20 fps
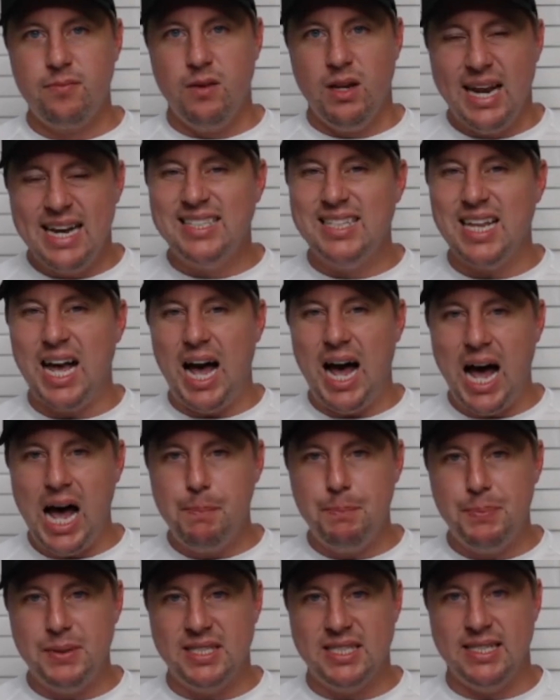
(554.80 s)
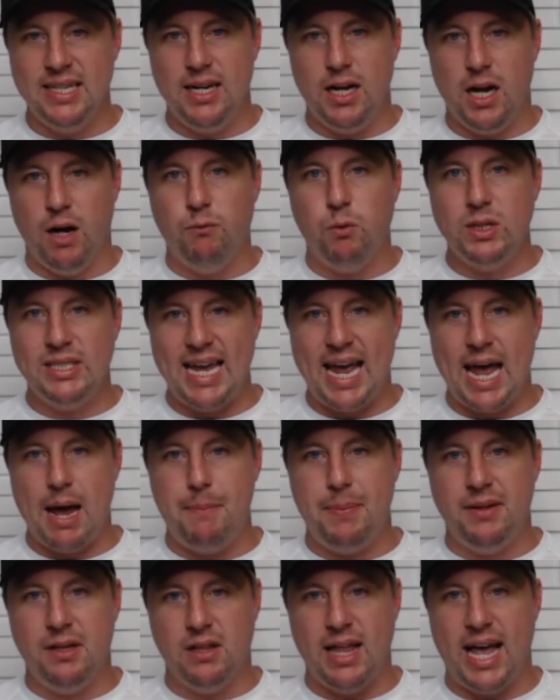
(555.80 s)
is the opposite of what's
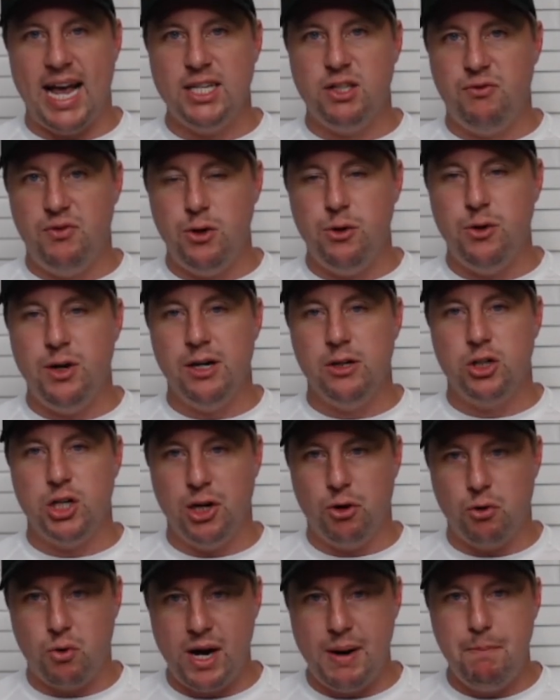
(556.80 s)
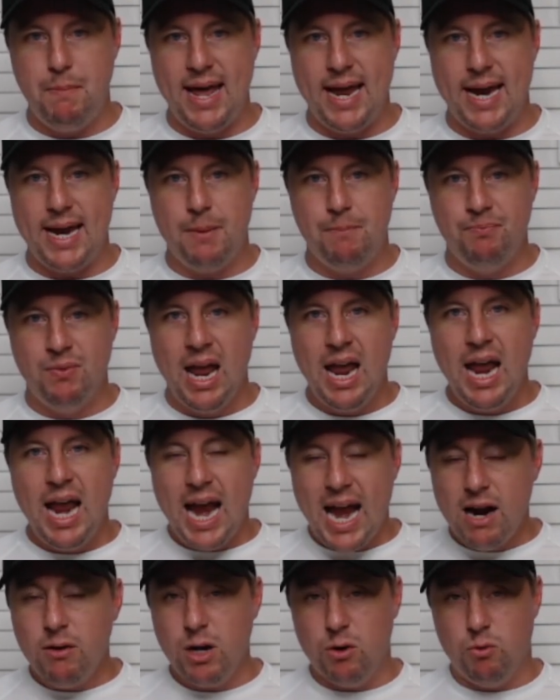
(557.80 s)
happened the last few years in Green Bay.
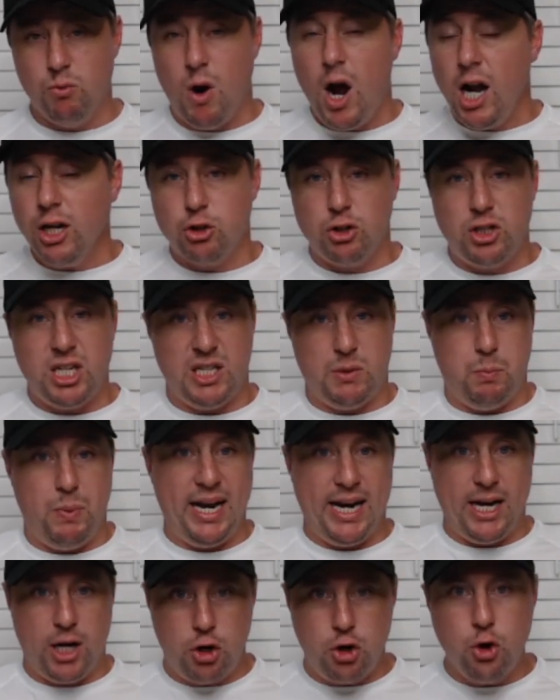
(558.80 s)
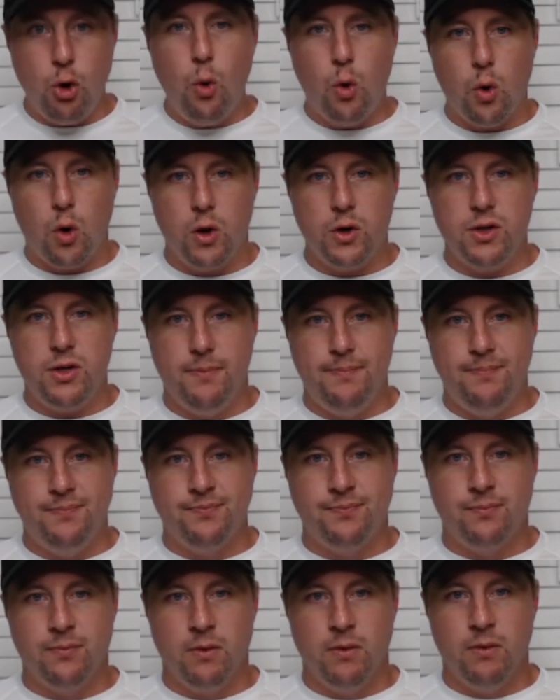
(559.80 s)
Aaron Rodgers has been ignored.
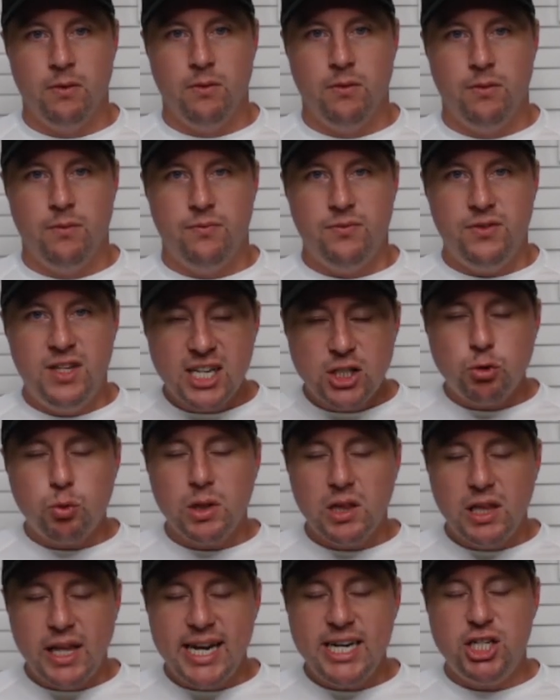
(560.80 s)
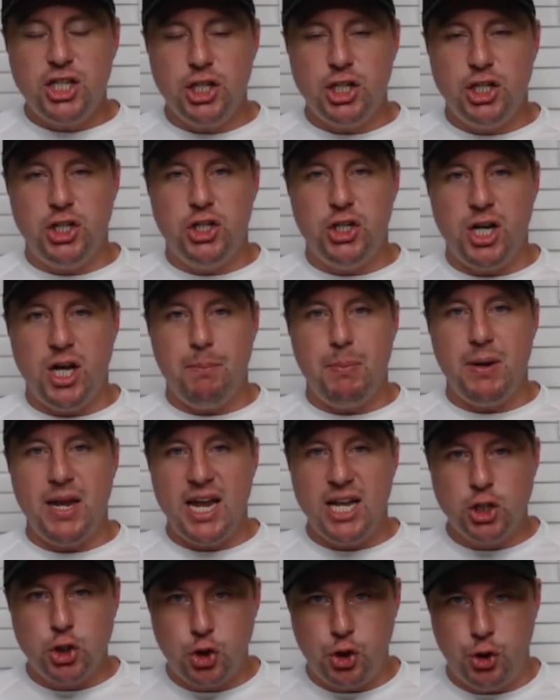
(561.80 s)
This relationship
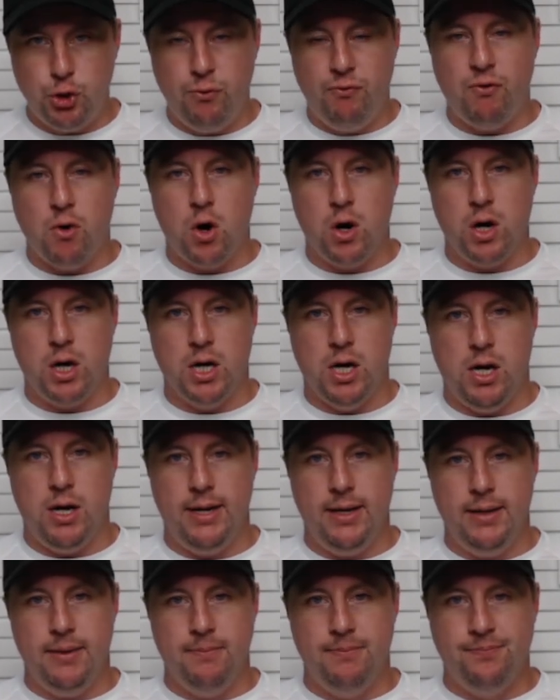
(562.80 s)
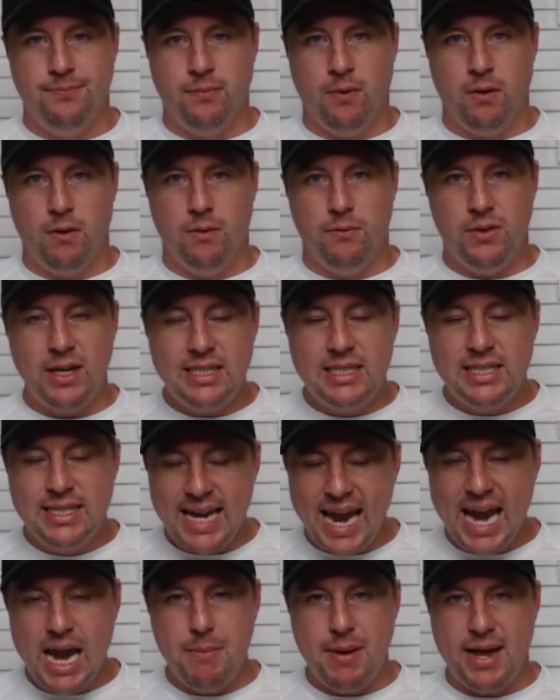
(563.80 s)
is too far gone. The
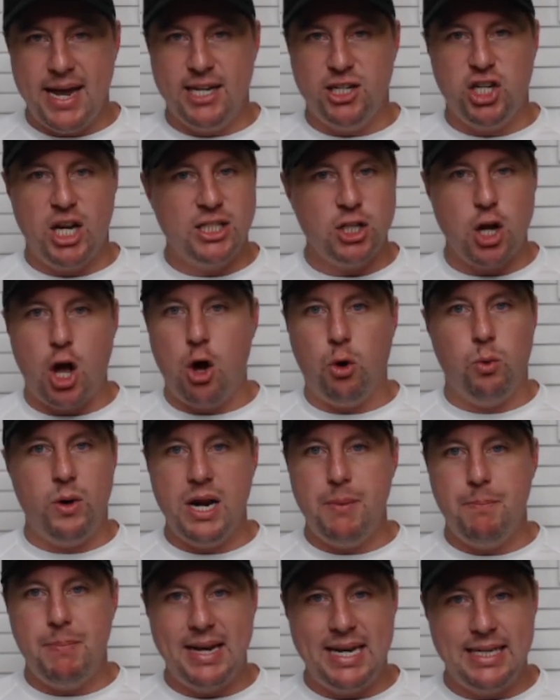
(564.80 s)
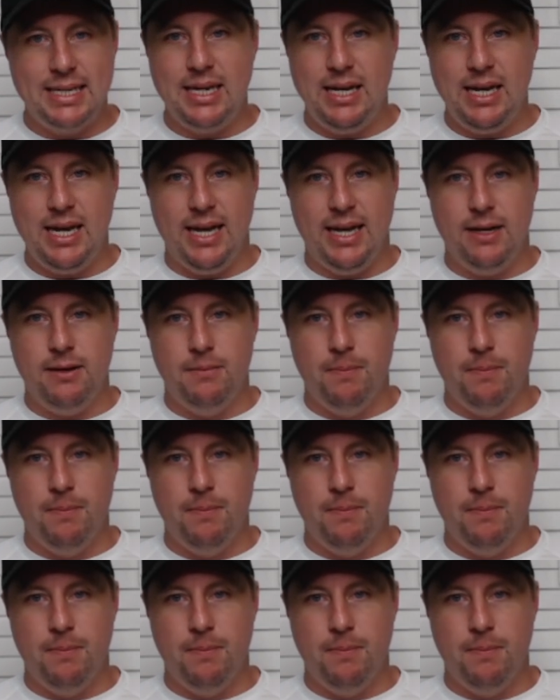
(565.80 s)
damage has already been done.